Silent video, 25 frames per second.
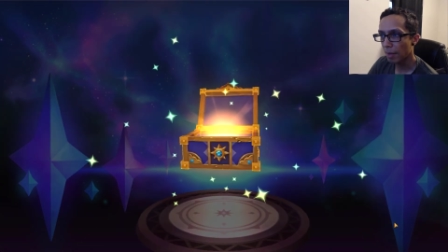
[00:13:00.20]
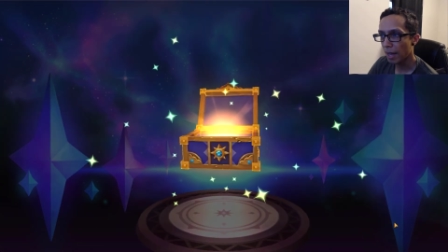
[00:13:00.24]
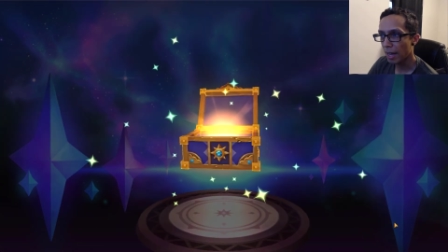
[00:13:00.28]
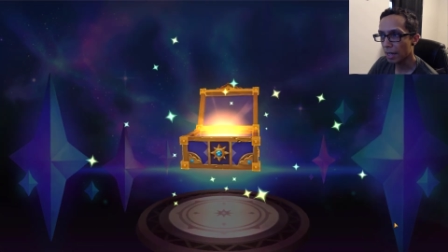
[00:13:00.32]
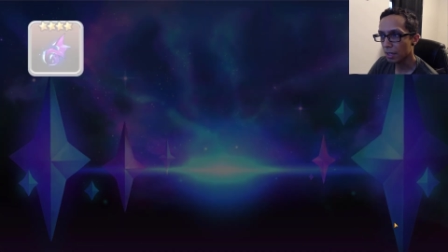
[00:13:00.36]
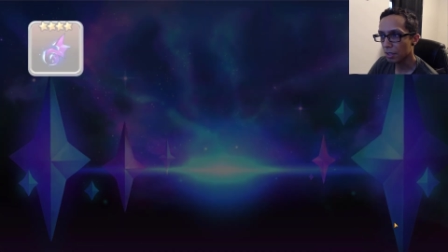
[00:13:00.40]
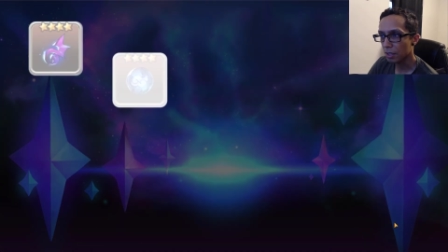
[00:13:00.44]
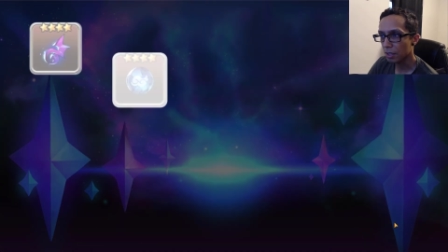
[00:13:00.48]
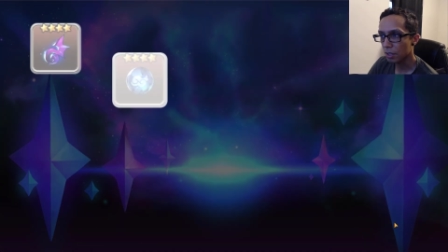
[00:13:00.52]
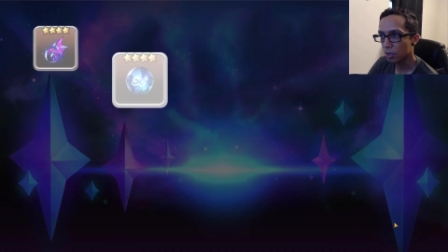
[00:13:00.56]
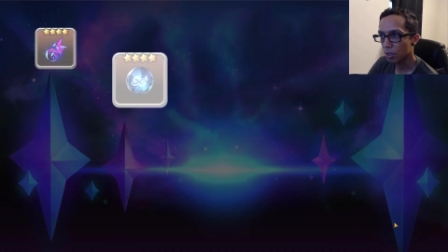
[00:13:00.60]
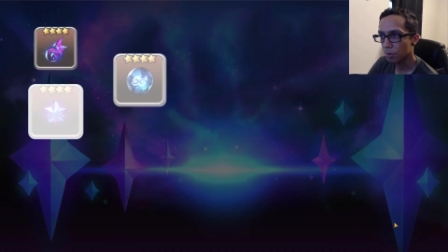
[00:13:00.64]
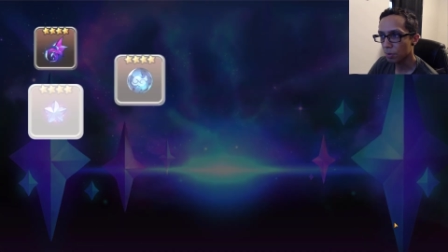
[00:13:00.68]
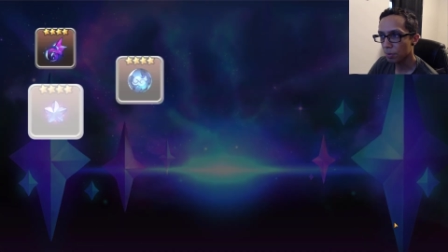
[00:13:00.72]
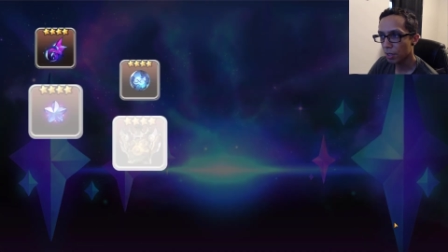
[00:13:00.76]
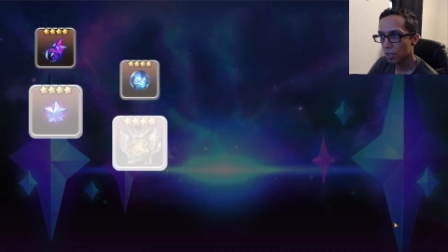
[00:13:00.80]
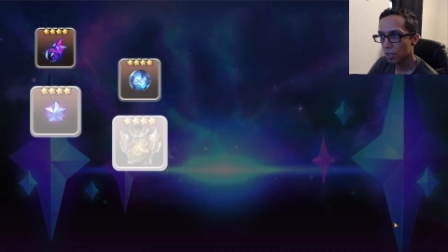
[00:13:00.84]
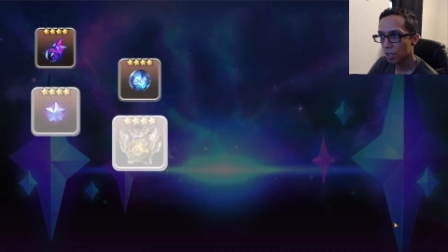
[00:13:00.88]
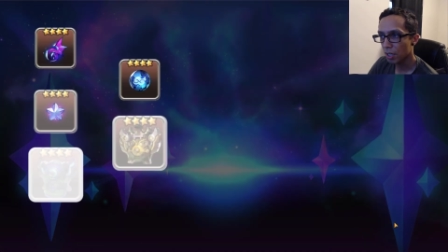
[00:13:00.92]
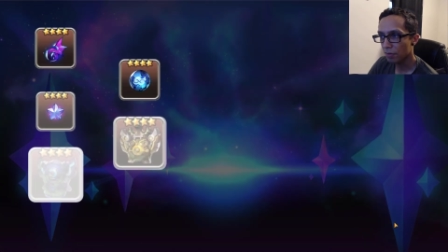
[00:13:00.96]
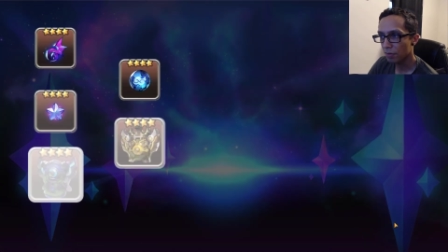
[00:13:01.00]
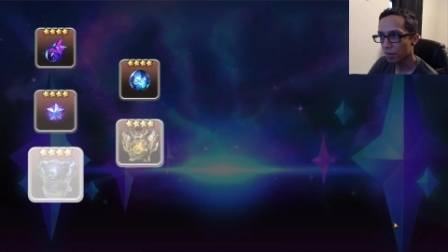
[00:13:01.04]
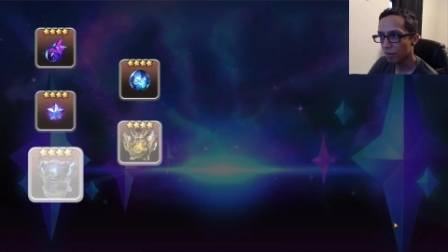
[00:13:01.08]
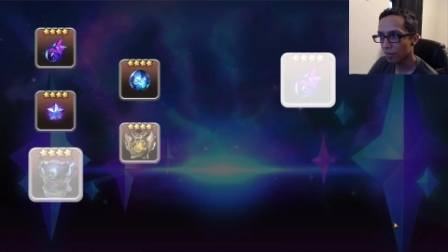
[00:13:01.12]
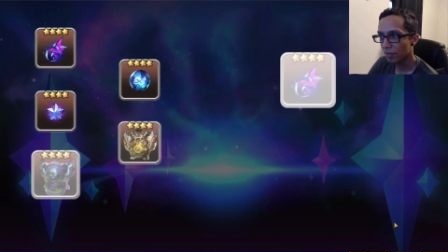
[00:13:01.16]
back too,
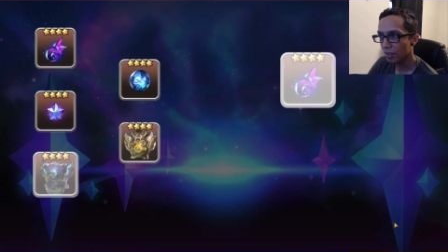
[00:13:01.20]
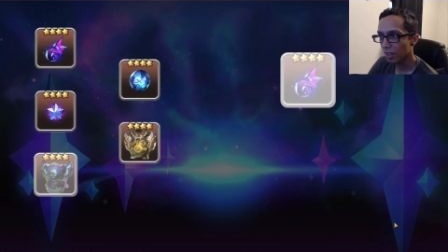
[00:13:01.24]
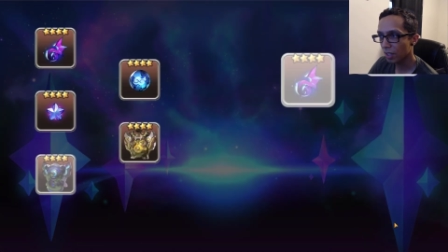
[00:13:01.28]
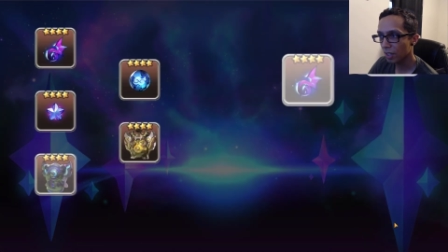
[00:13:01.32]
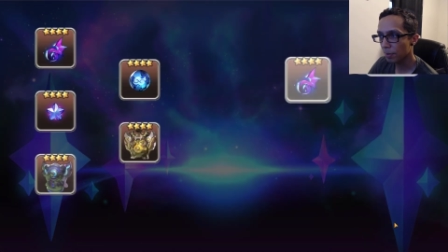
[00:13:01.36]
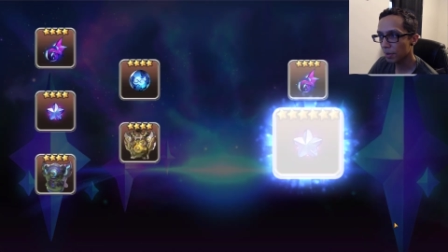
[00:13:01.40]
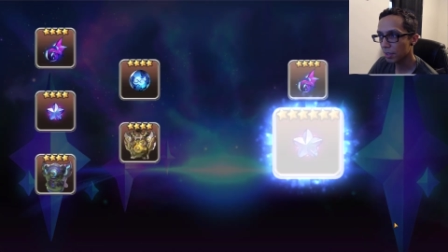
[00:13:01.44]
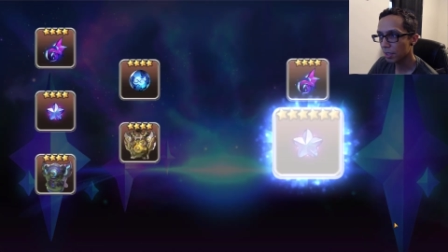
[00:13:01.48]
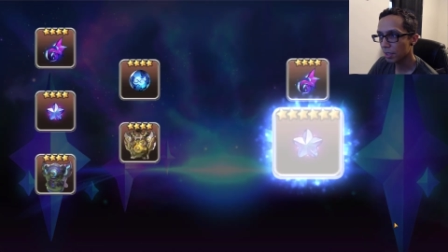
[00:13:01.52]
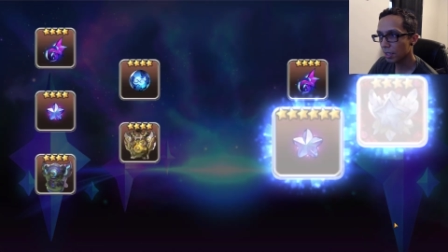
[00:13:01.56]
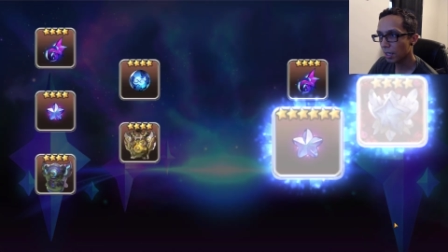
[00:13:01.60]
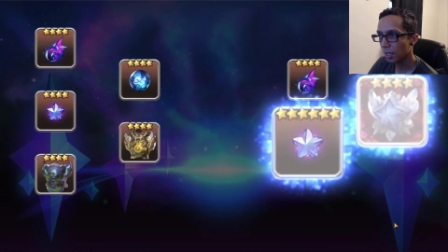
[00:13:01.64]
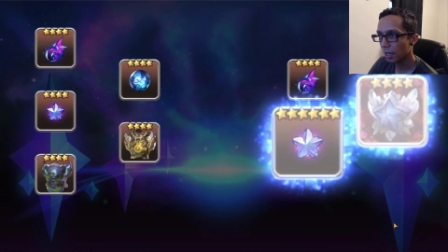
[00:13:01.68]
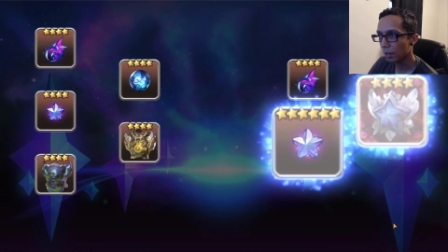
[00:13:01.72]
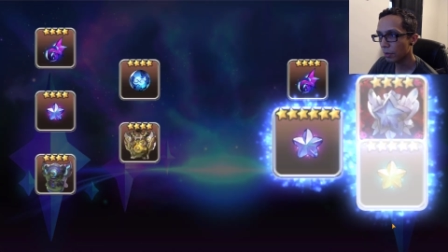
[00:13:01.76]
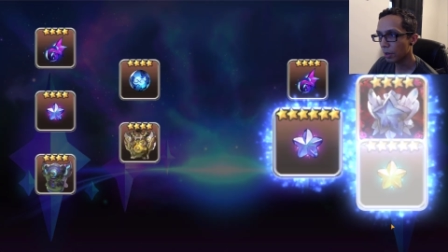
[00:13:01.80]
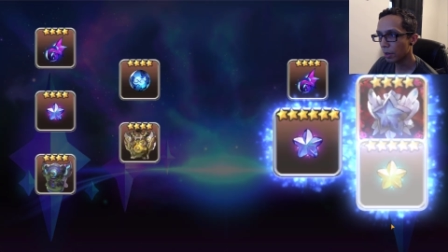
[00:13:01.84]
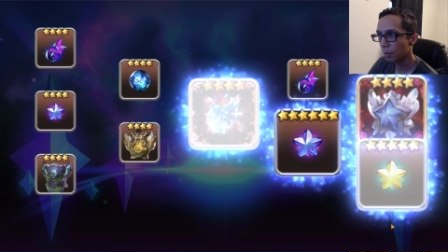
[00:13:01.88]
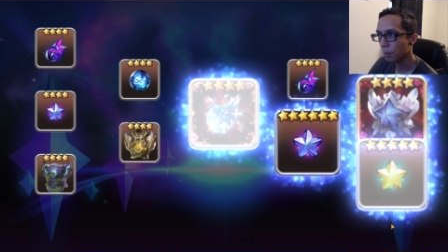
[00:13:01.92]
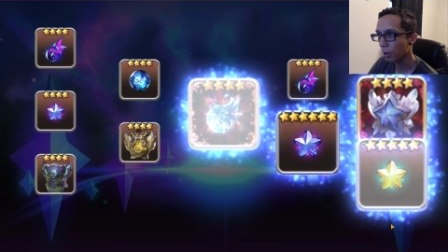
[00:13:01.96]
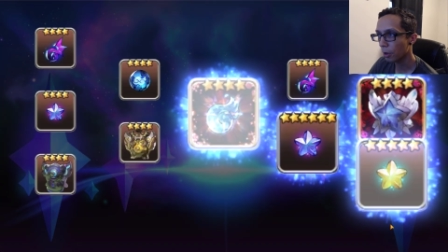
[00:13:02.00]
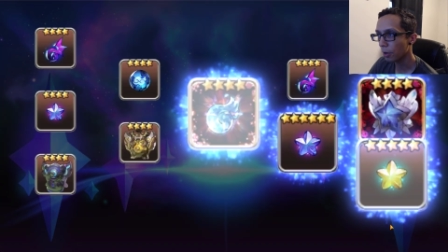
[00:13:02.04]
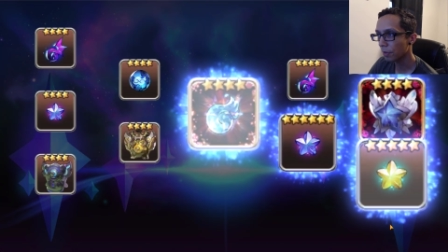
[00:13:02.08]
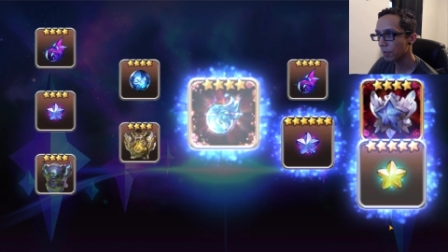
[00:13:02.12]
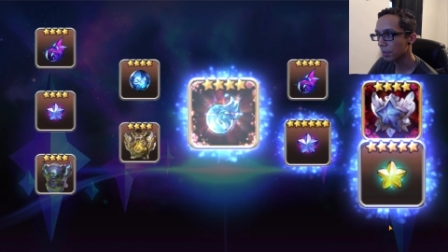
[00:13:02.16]
especially if you feed him into like
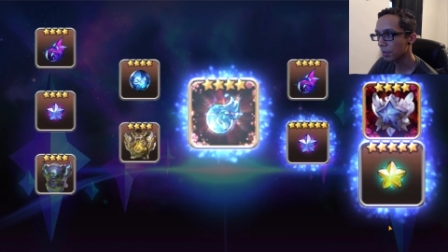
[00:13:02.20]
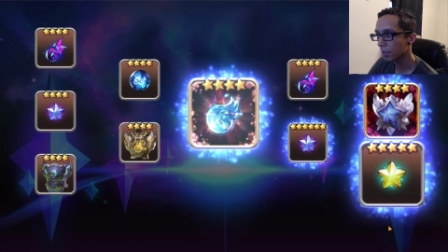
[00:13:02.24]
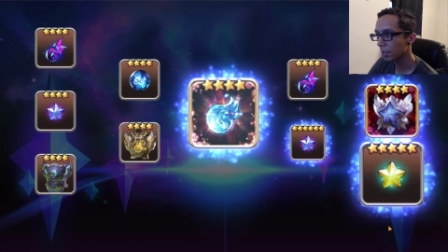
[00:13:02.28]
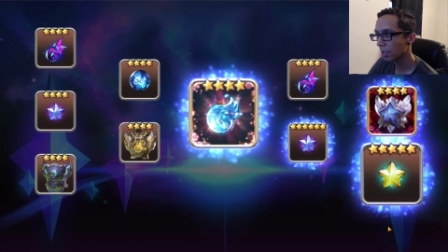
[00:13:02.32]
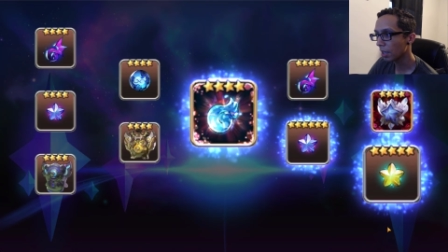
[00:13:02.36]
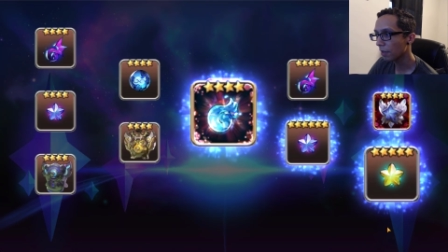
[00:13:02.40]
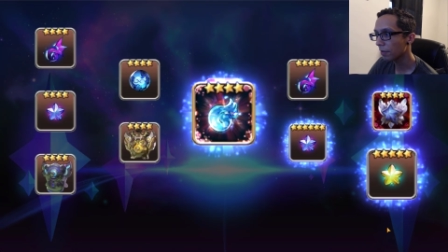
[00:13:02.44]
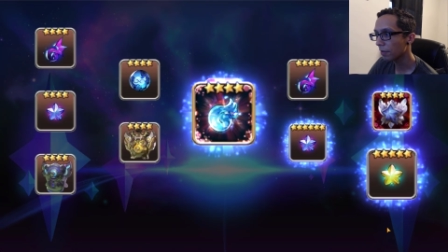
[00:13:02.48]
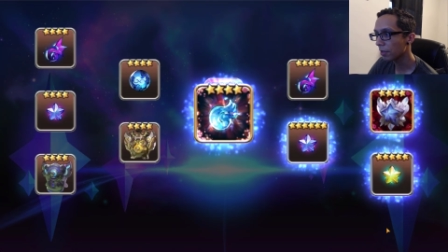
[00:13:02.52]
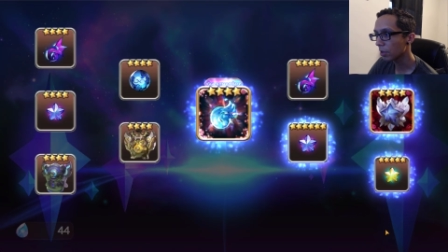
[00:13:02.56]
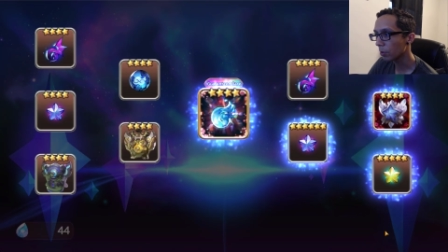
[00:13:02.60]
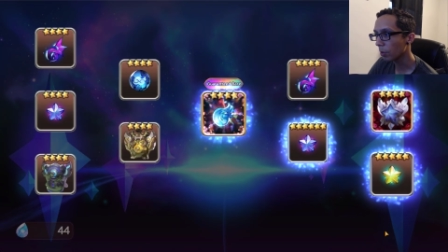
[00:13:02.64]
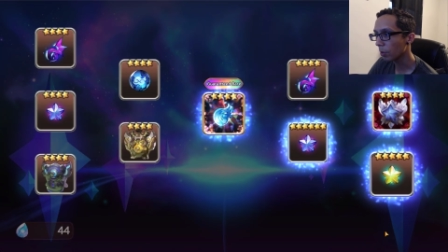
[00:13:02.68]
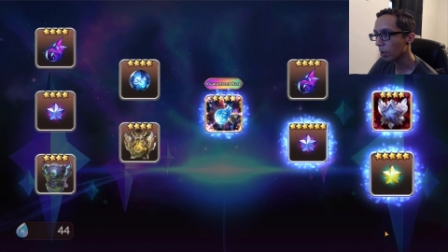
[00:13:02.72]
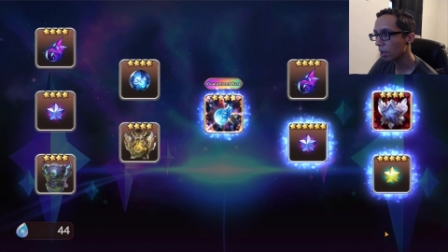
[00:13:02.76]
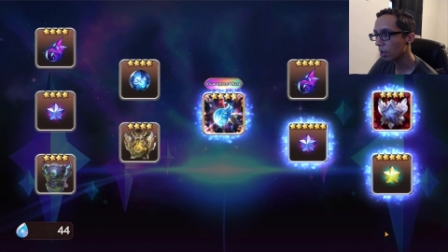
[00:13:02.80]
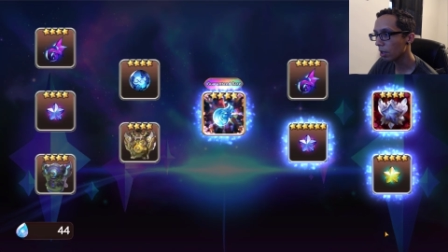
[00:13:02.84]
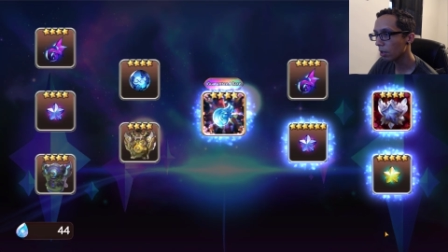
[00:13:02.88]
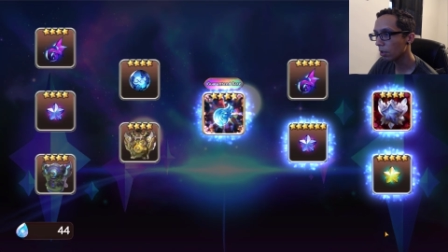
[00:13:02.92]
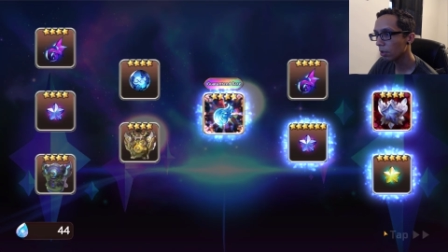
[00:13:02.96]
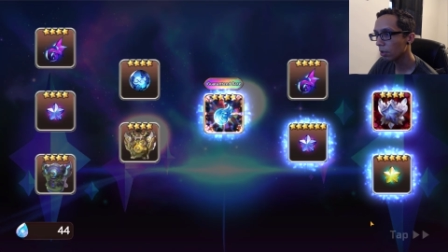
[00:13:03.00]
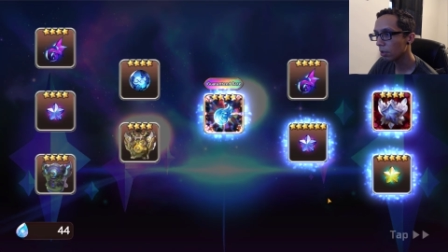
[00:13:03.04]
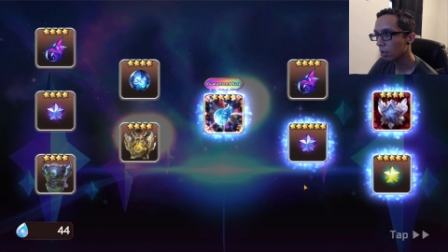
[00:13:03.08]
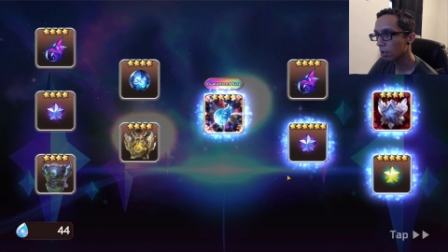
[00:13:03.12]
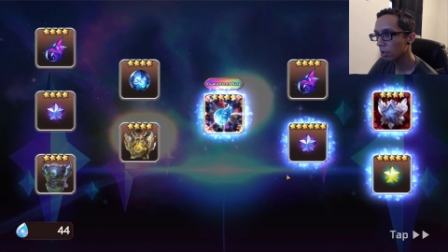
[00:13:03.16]
Rebirth and stuff as well.